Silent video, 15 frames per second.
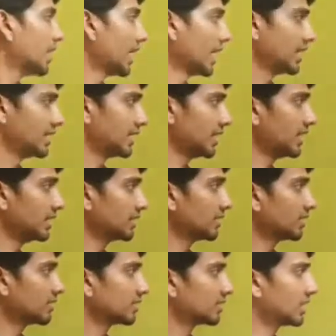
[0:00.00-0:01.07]
And
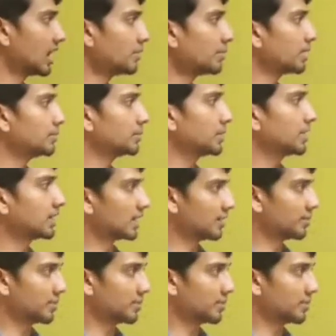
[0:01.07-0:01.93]
let gamma be a